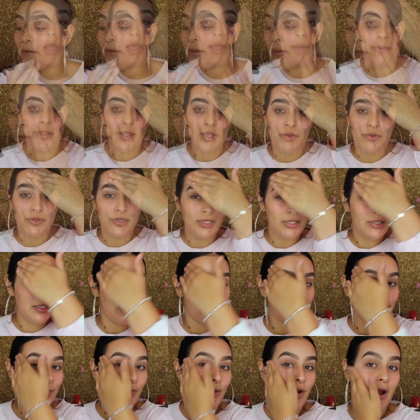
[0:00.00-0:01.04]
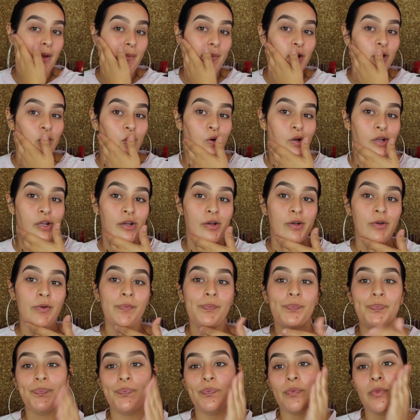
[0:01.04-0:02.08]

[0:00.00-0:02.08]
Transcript: I've been using this primer oil